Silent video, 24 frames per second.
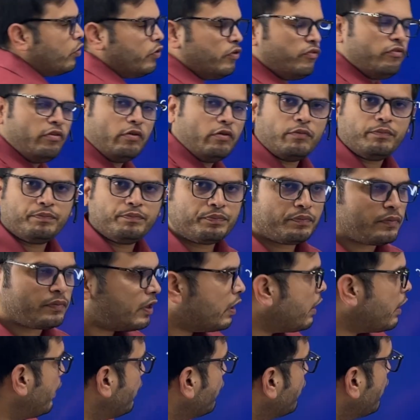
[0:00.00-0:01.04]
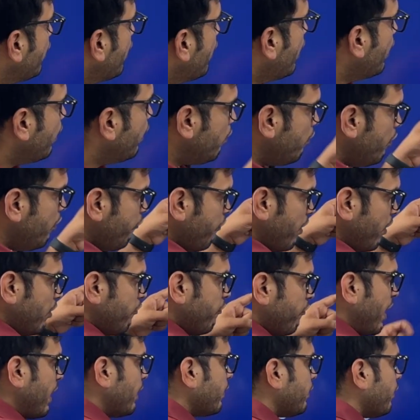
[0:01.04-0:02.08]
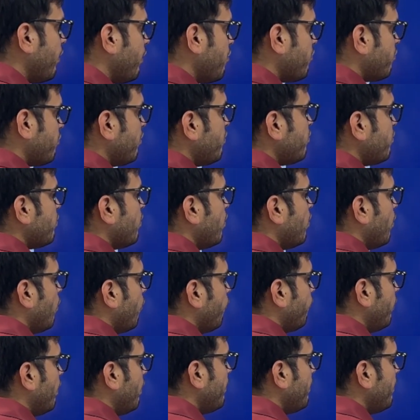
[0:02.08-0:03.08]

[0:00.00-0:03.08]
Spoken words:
to 0. Right. Now if I factorize this, we'll